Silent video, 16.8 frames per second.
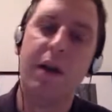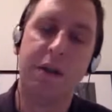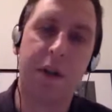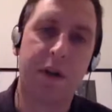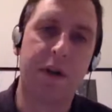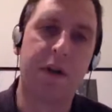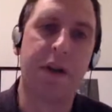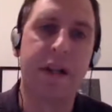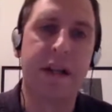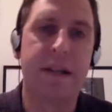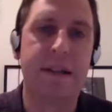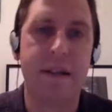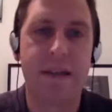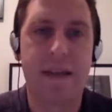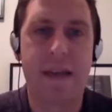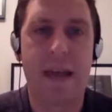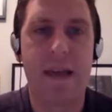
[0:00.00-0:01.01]
Literally, in
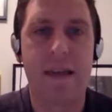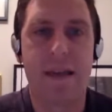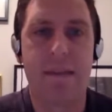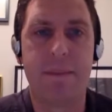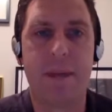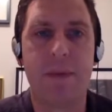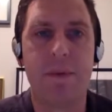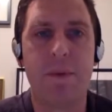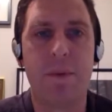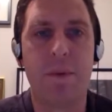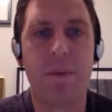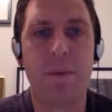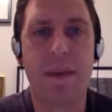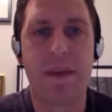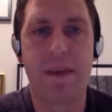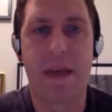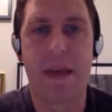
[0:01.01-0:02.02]
this case, sometimes we
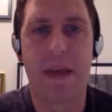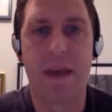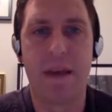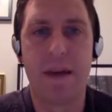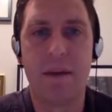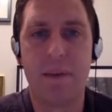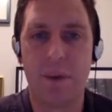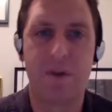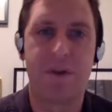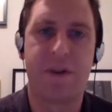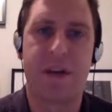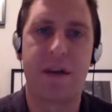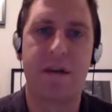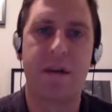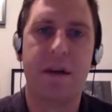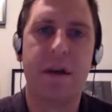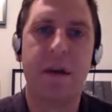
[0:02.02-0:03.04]
were
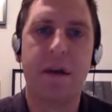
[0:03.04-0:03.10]
sent